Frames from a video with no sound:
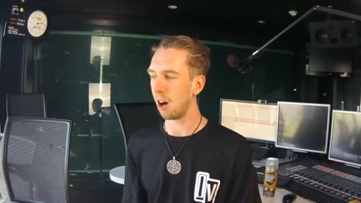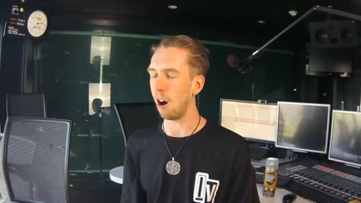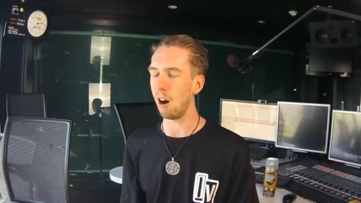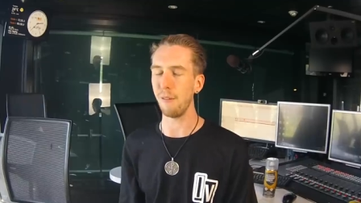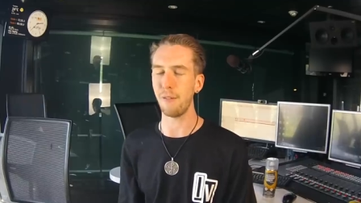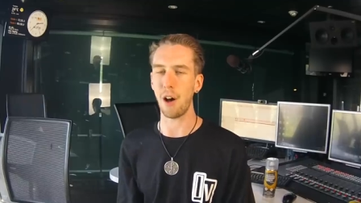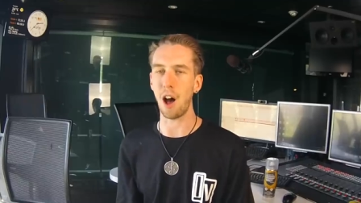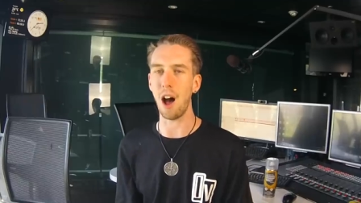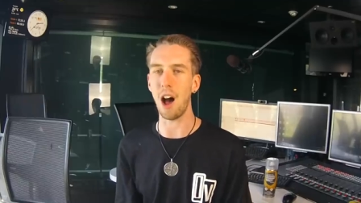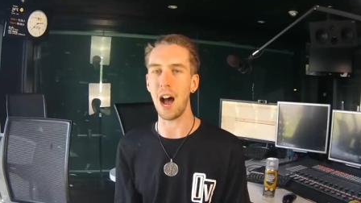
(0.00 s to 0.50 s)

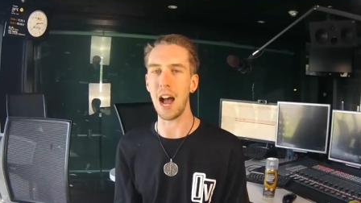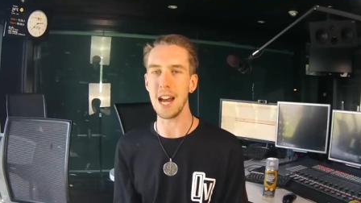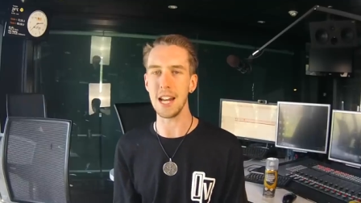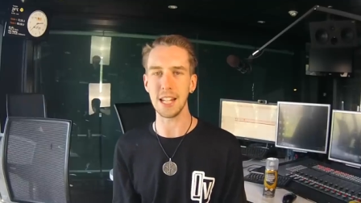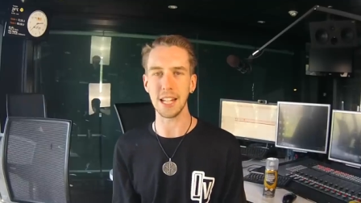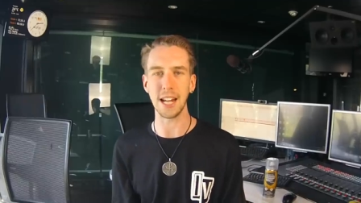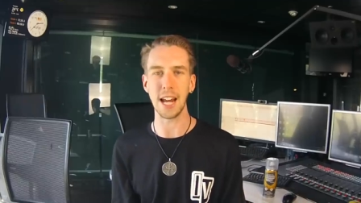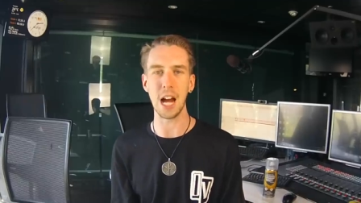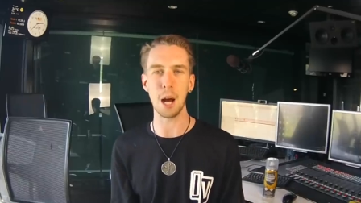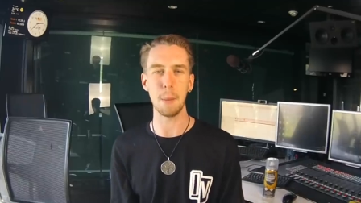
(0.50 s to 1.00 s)
of
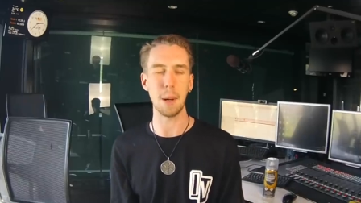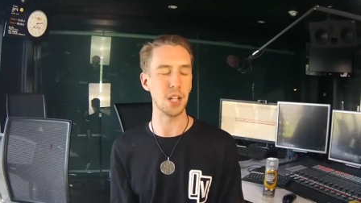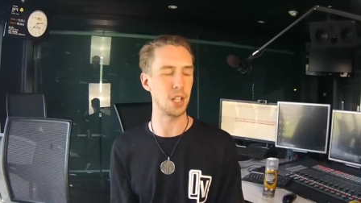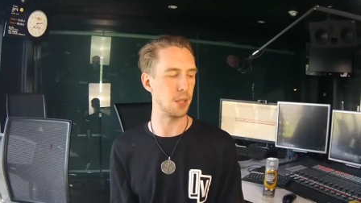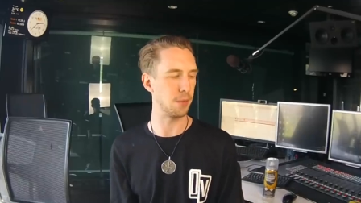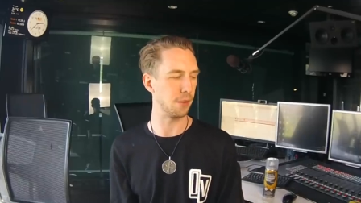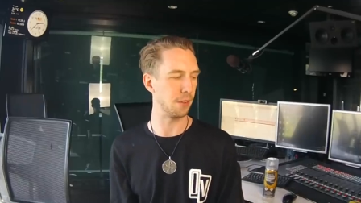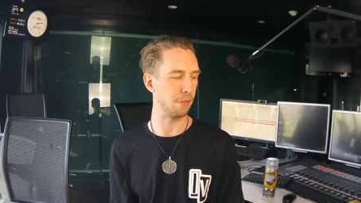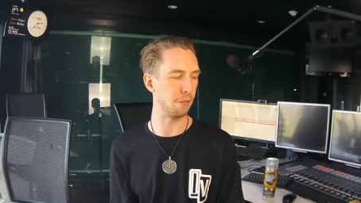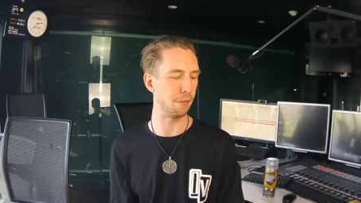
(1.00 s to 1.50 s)
hiding how
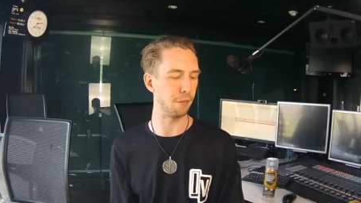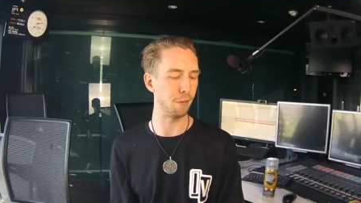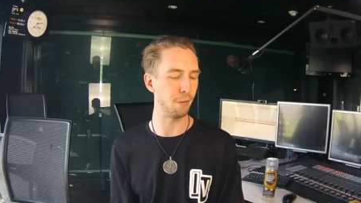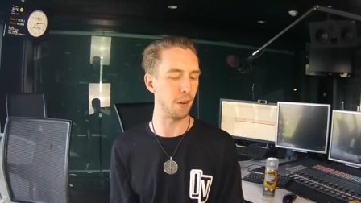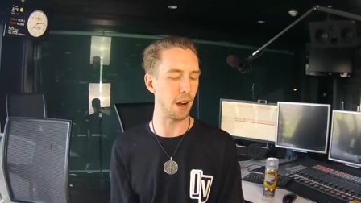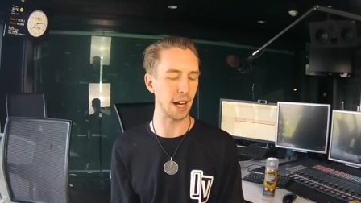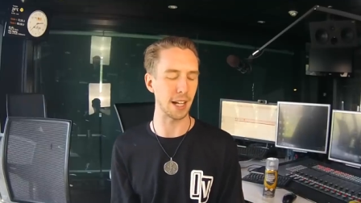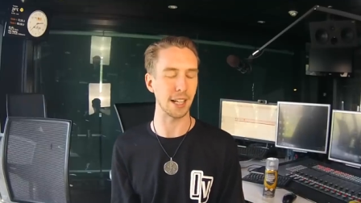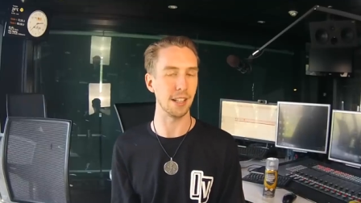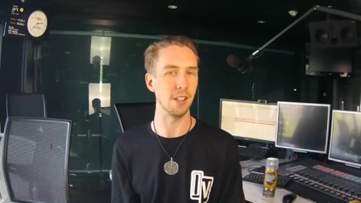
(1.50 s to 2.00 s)
much of a
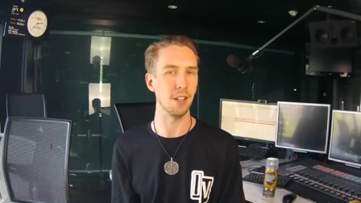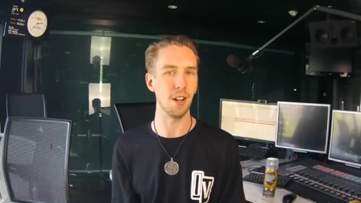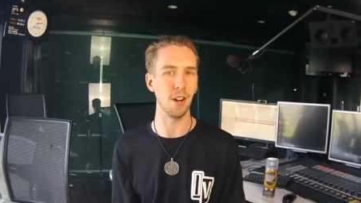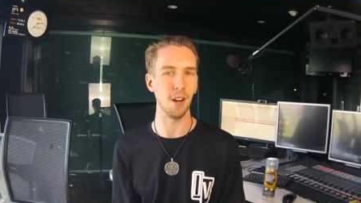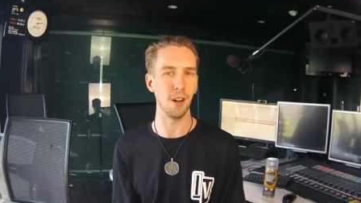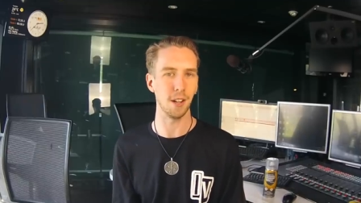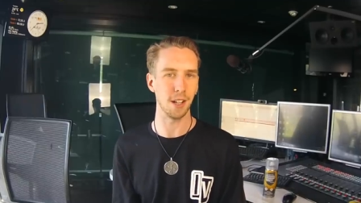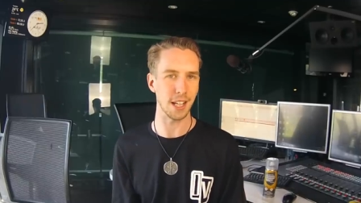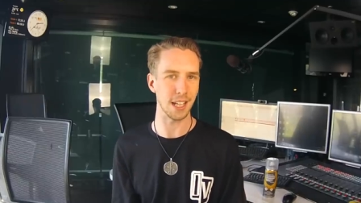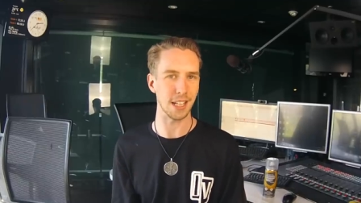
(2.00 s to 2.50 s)
fucking
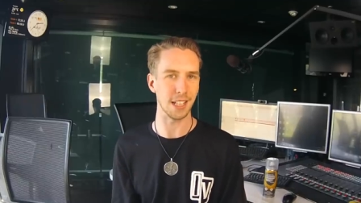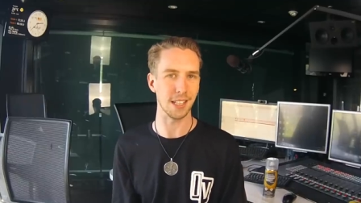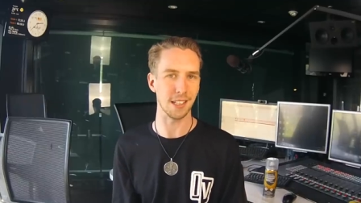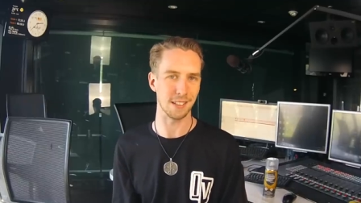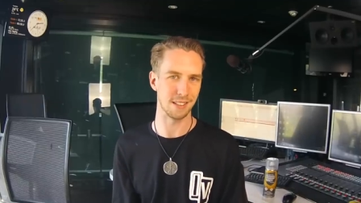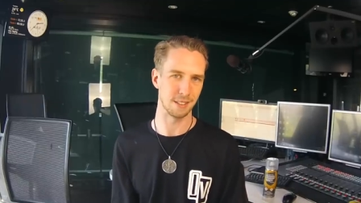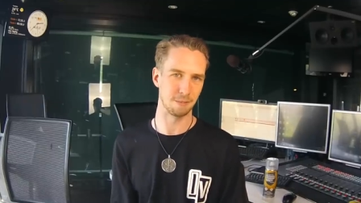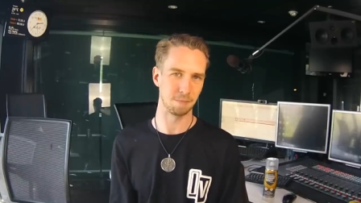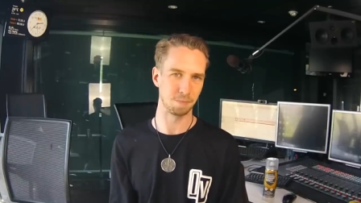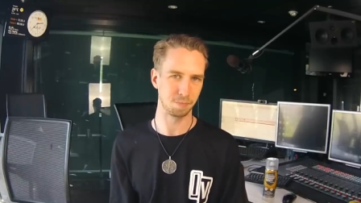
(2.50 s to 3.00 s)
nerd he
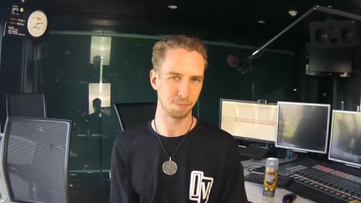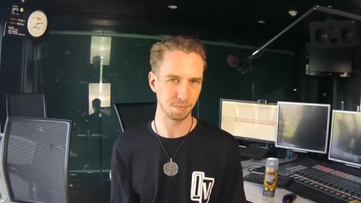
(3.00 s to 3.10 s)
is.